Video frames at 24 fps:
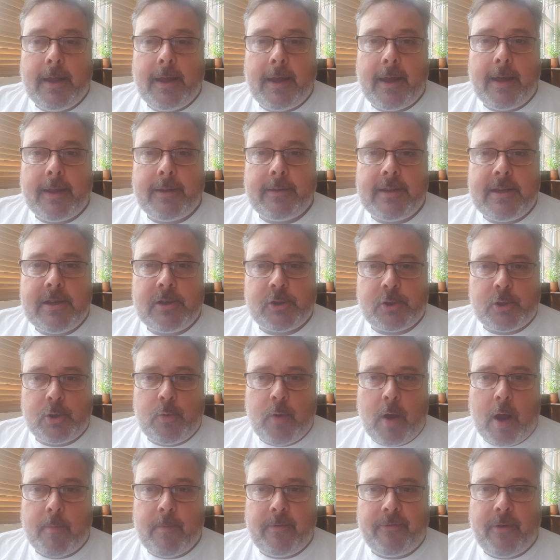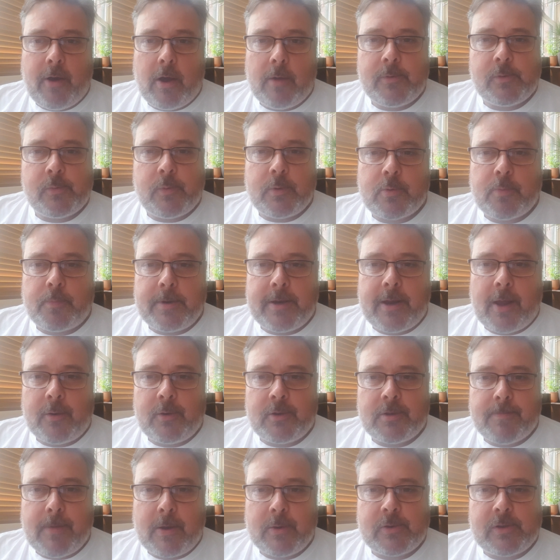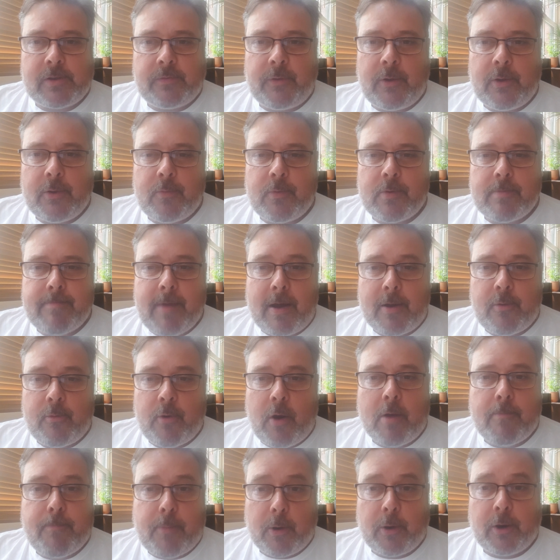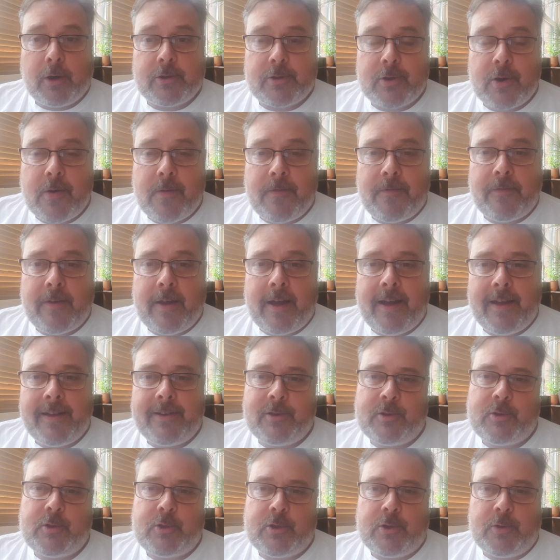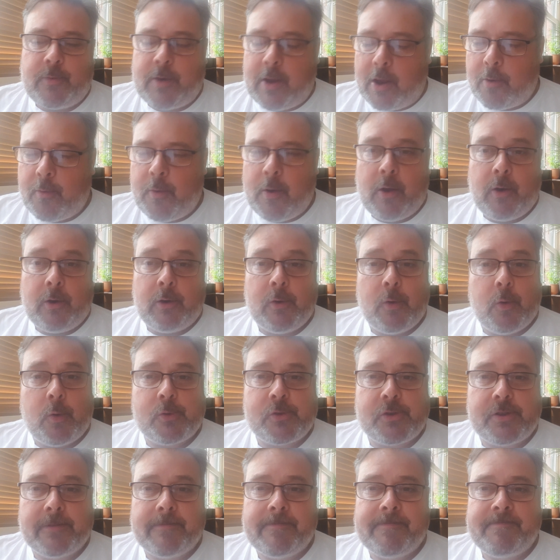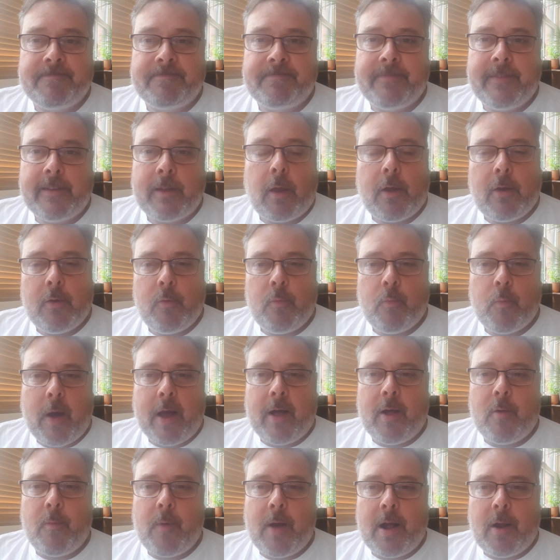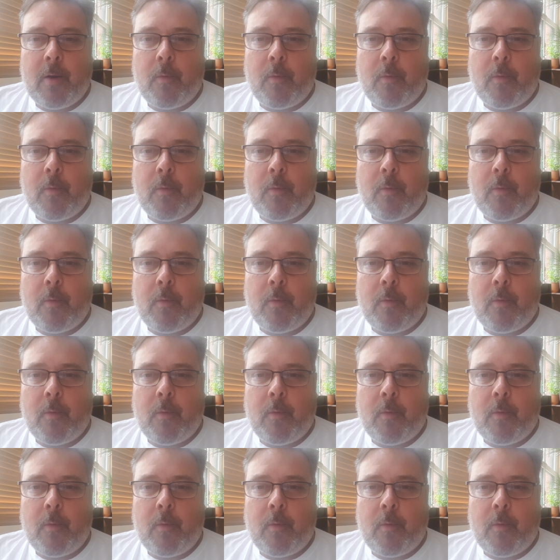And these two homophobes, will be known to most of you, were Munro Bergdorf and Juno Lawson. Well.